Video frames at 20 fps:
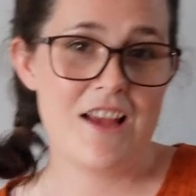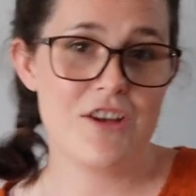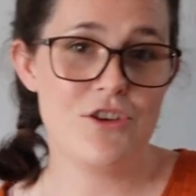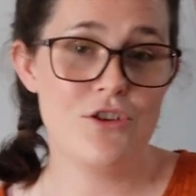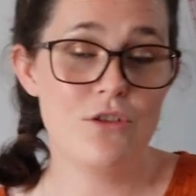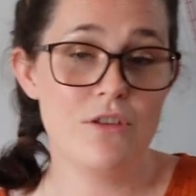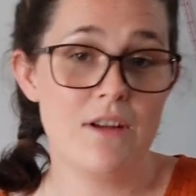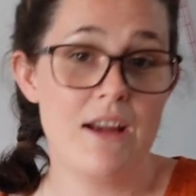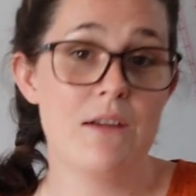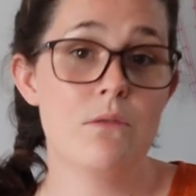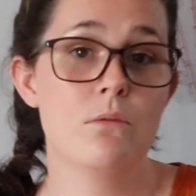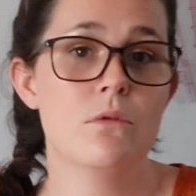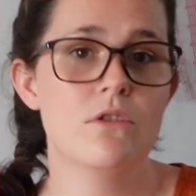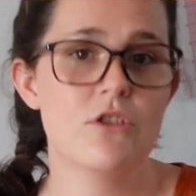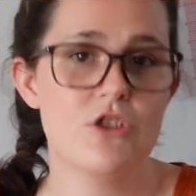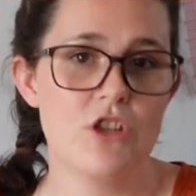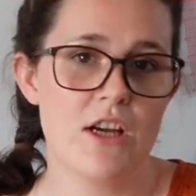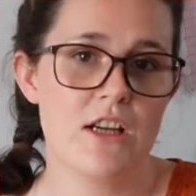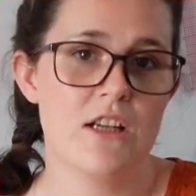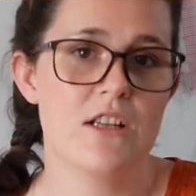it will
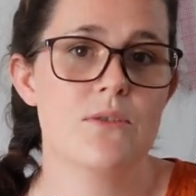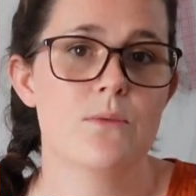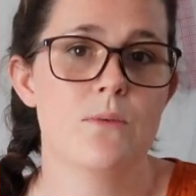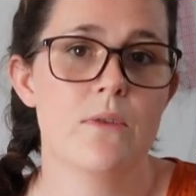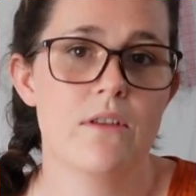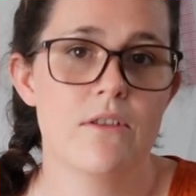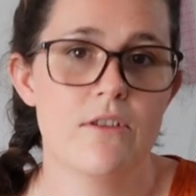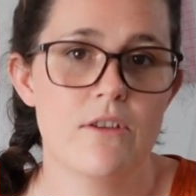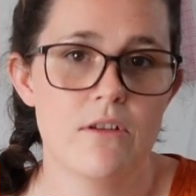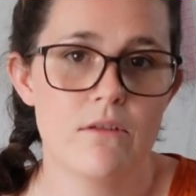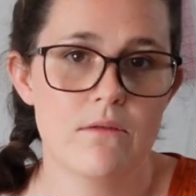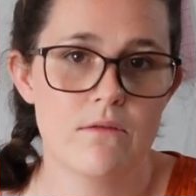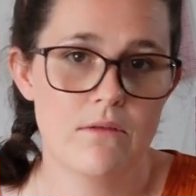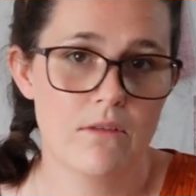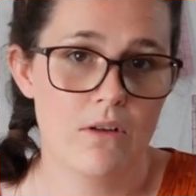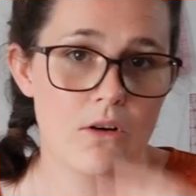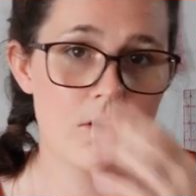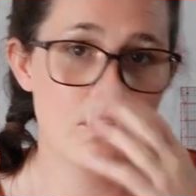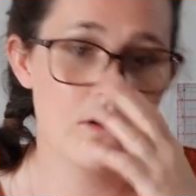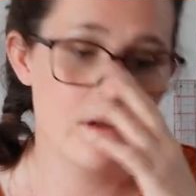change with you.
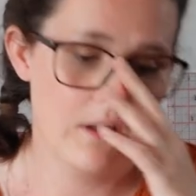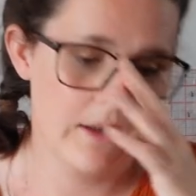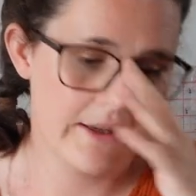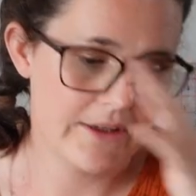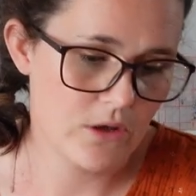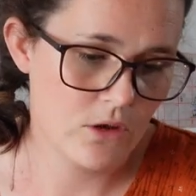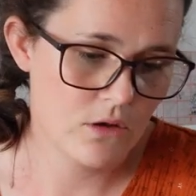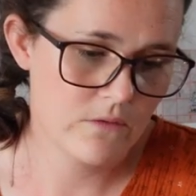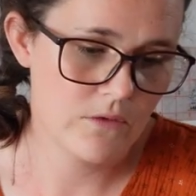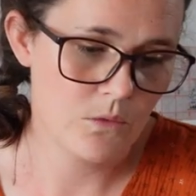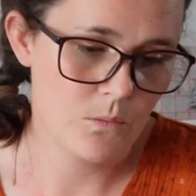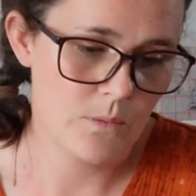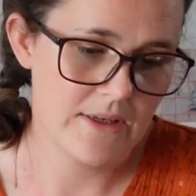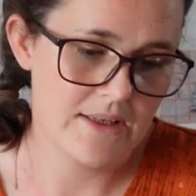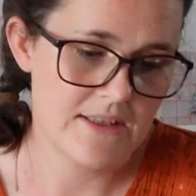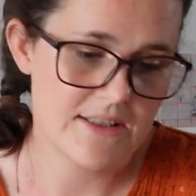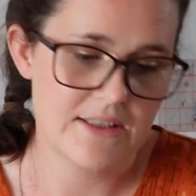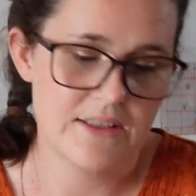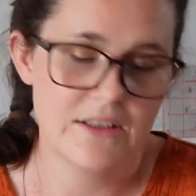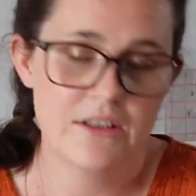Or like over
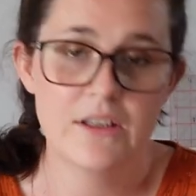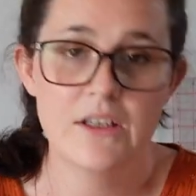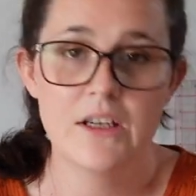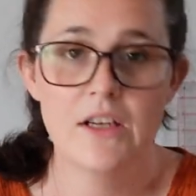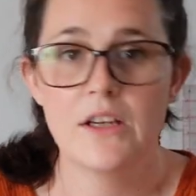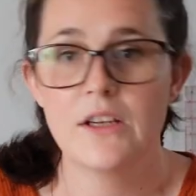winter,